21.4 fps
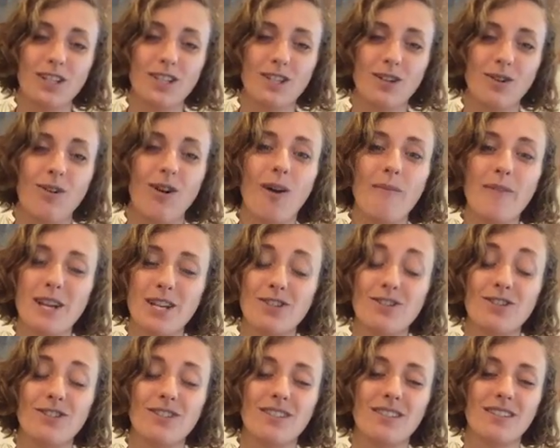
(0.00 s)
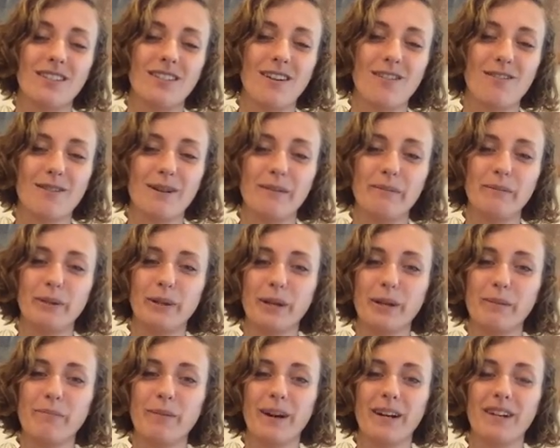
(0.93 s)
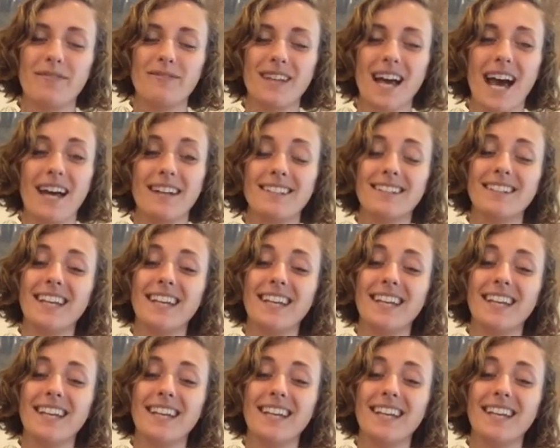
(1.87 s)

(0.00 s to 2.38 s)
so patience is another important part of that.